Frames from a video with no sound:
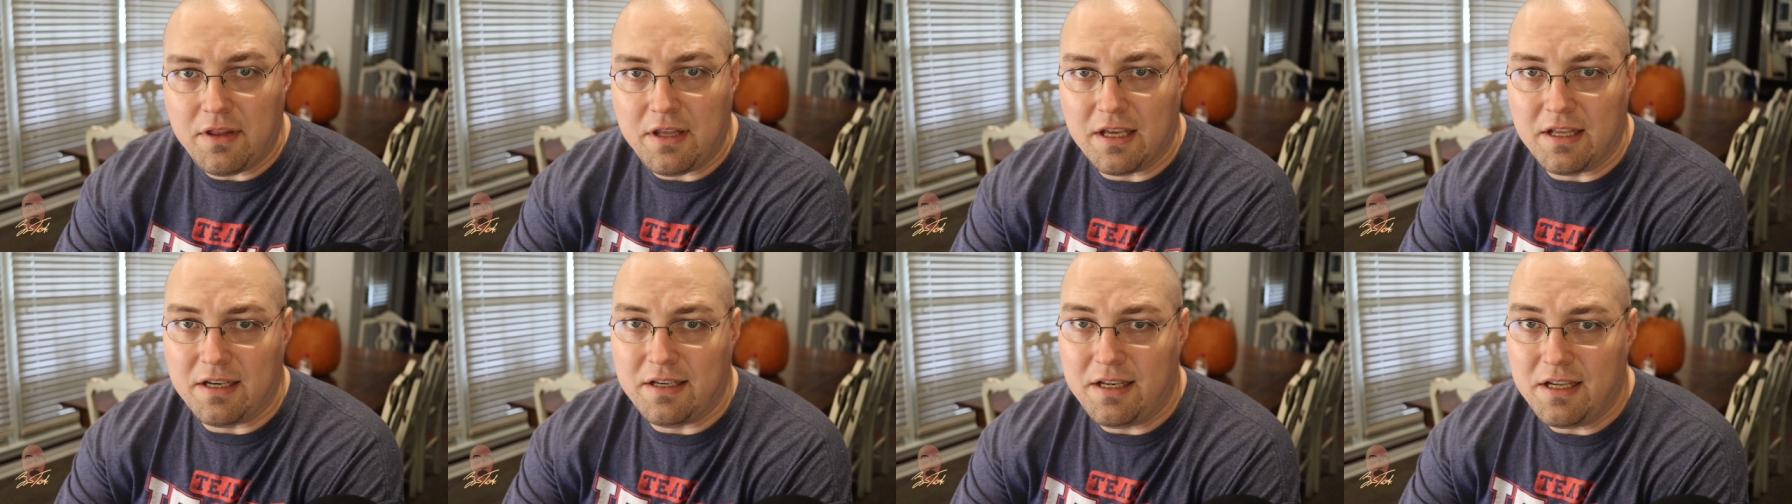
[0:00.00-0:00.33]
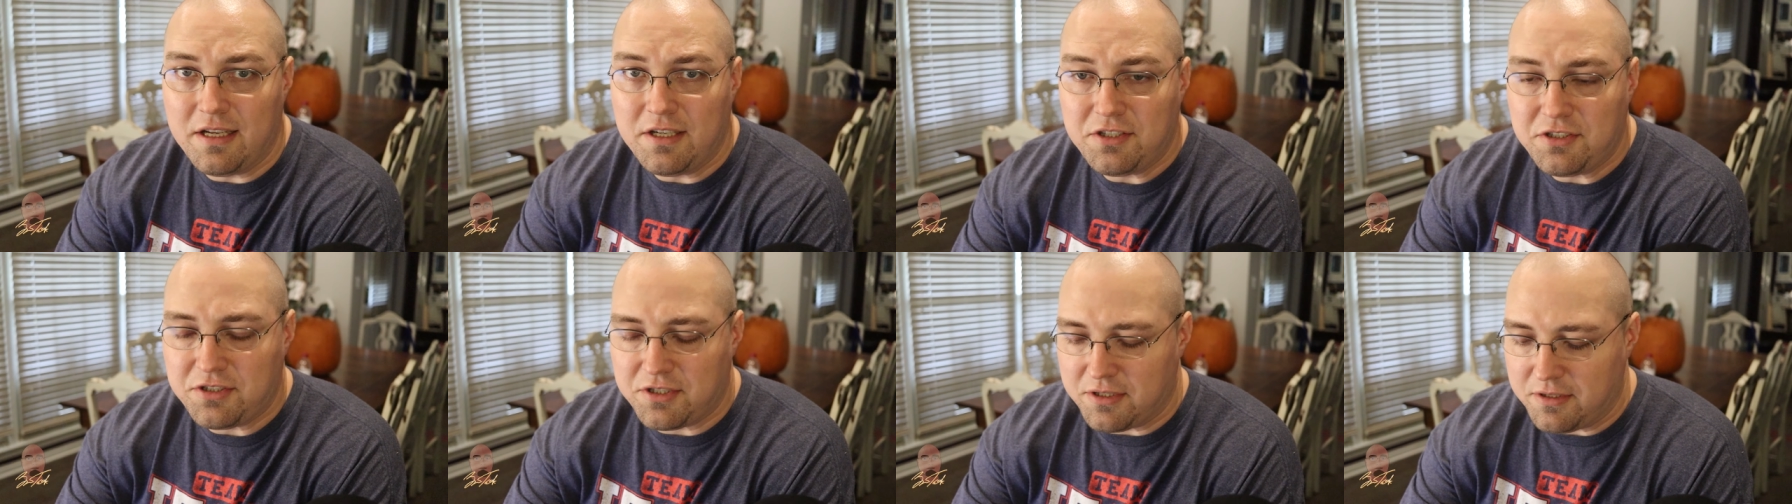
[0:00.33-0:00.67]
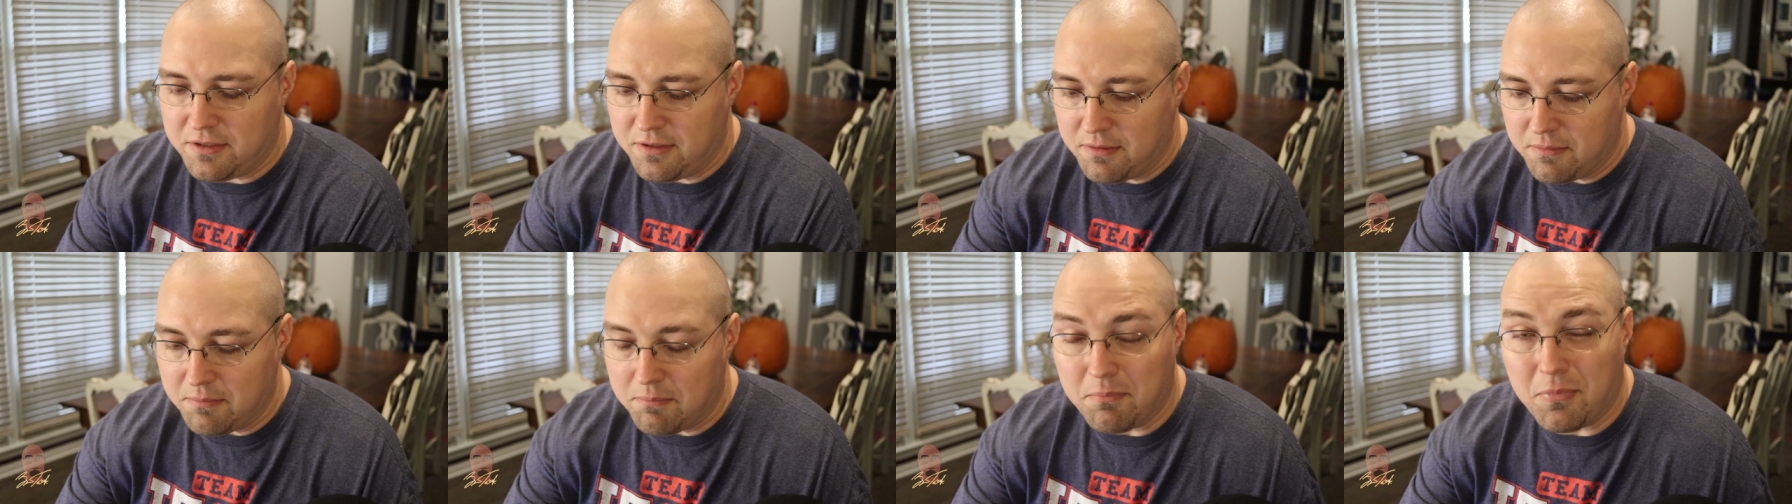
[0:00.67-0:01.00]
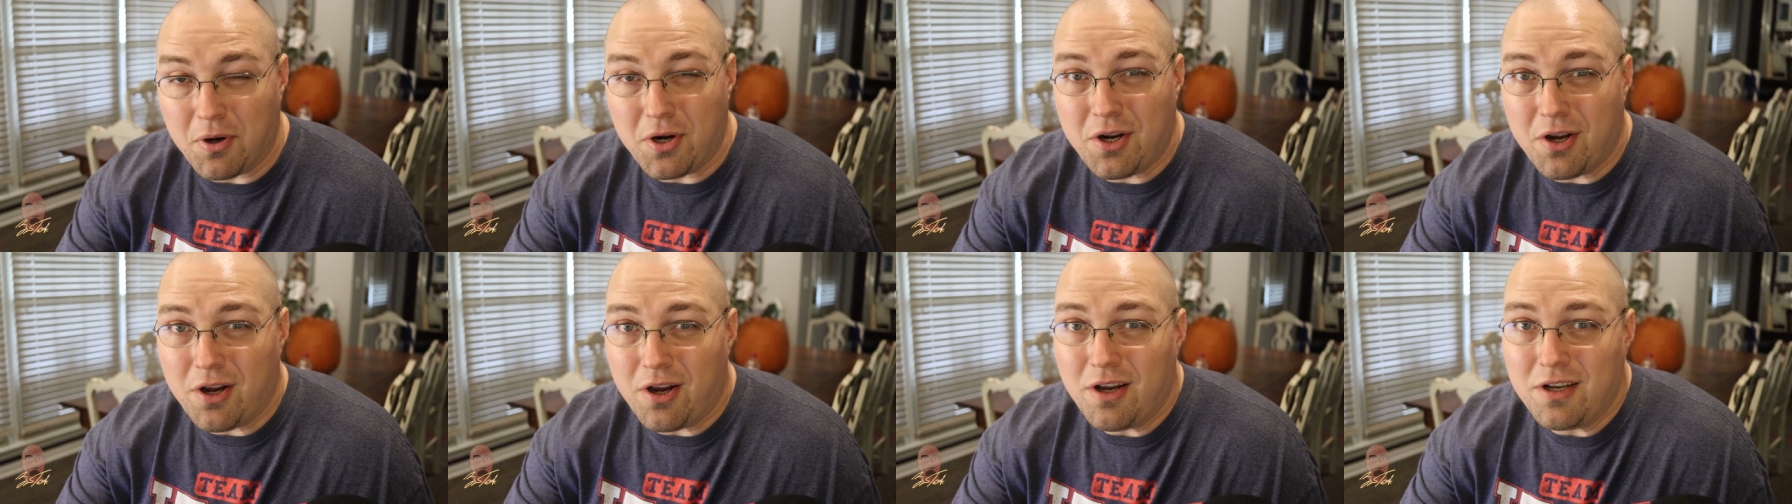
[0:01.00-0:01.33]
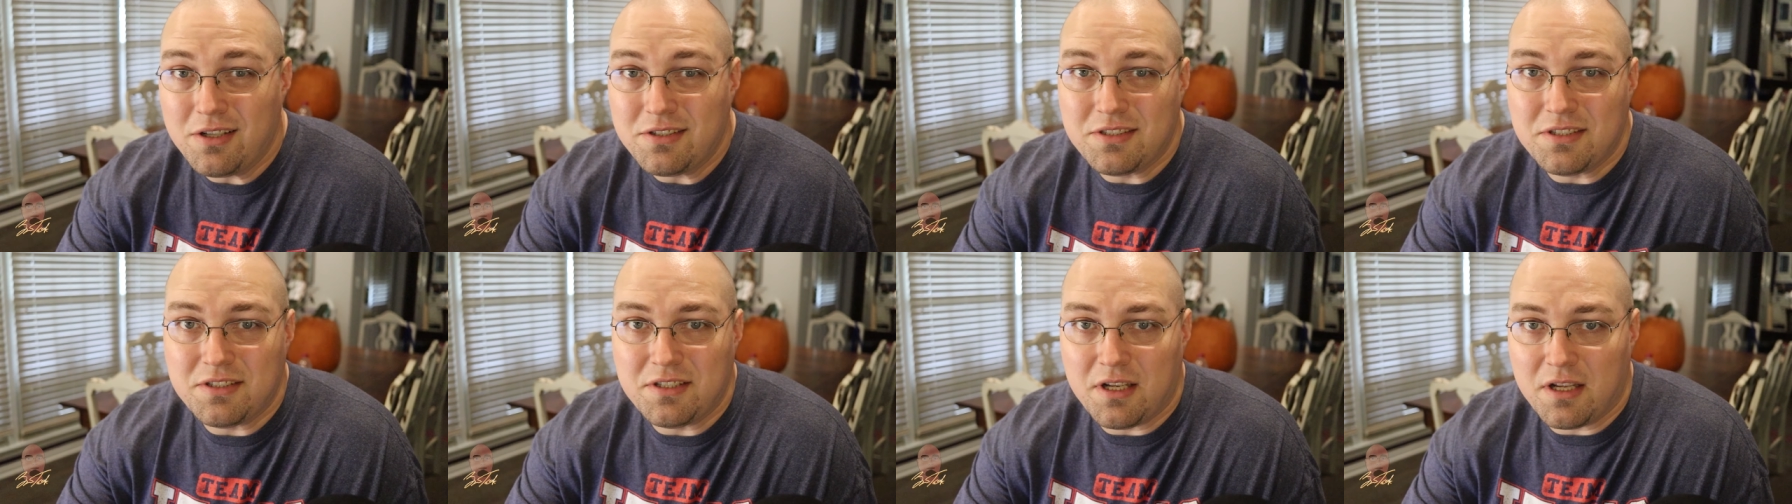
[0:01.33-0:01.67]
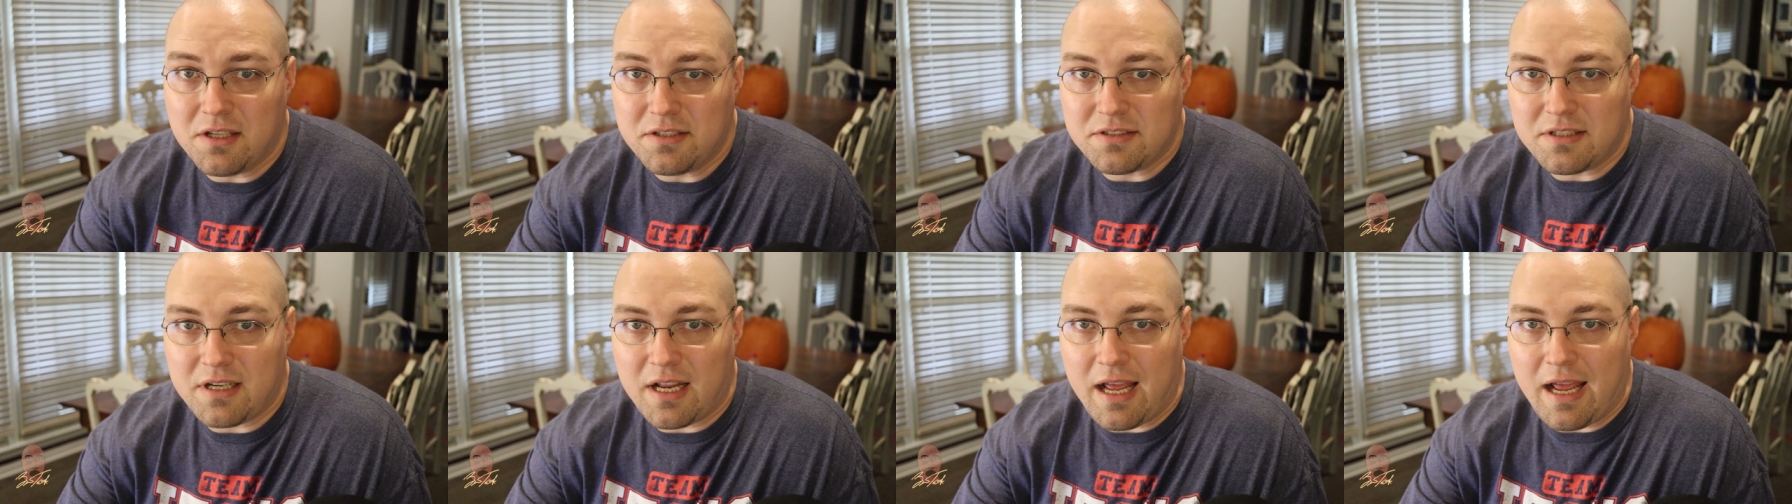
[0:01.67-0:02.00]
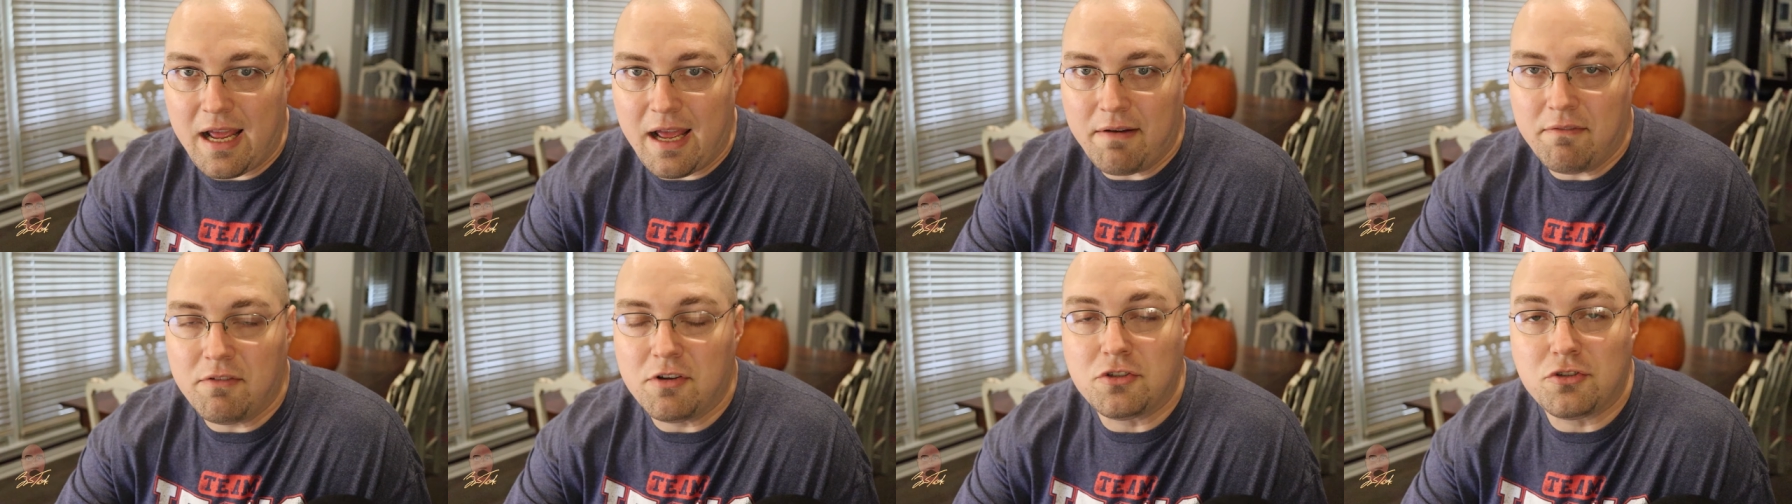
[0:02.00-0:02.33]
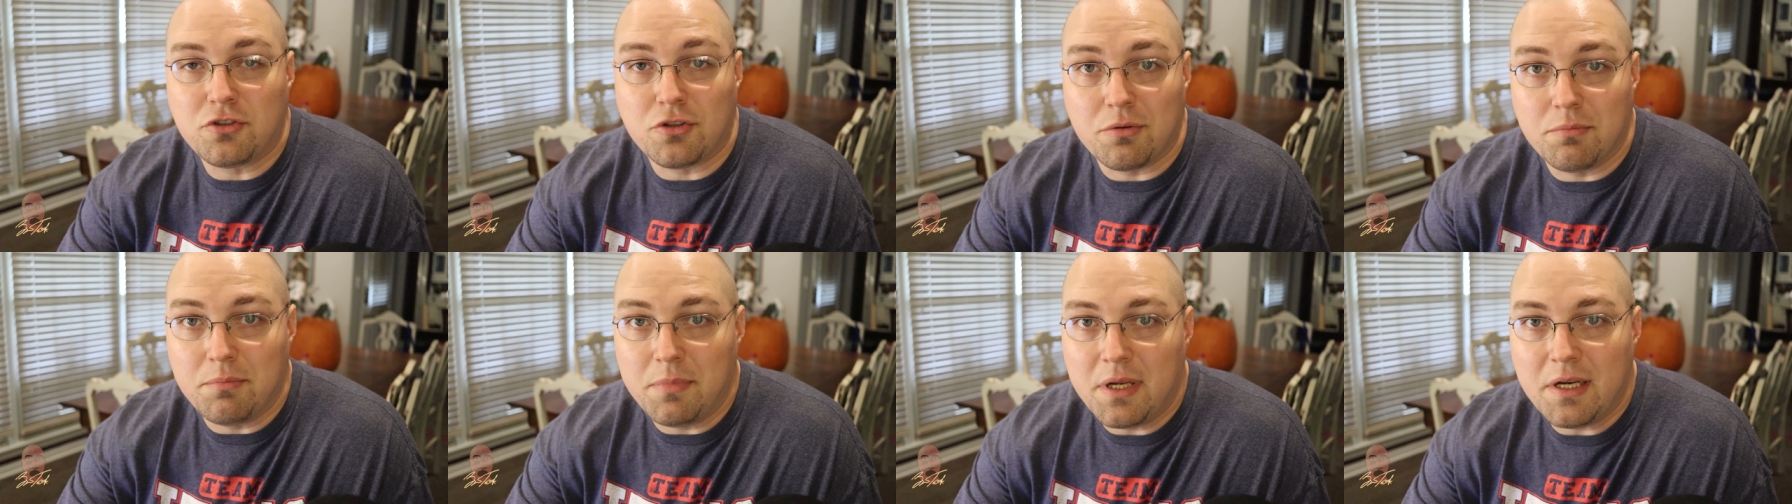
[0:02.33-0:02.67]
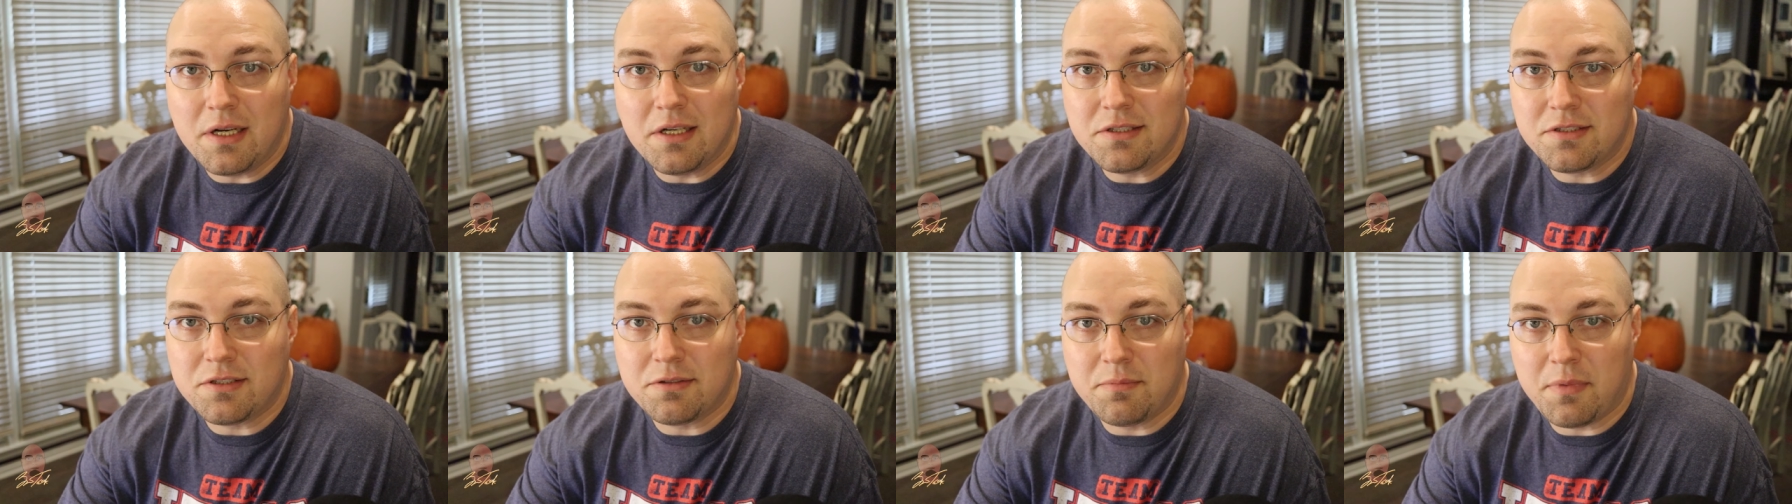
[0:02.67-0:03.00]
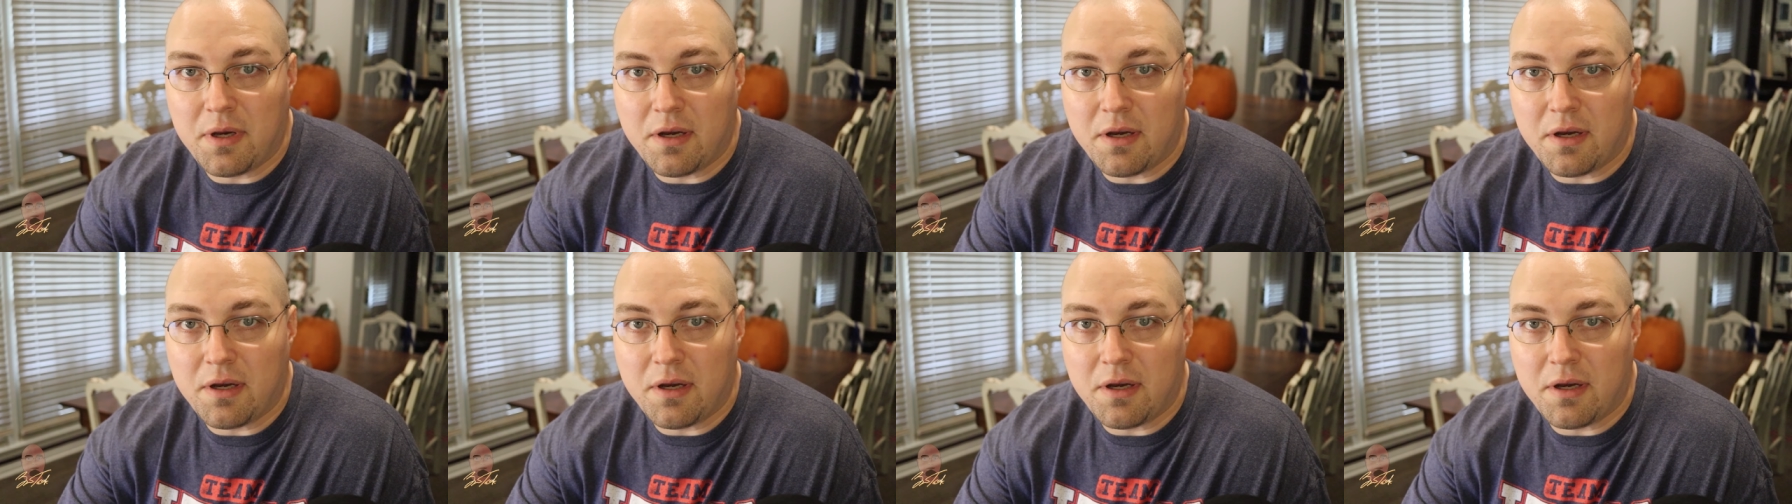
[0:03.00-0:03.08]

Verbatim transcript: the addition, because it doesn't have a tremendous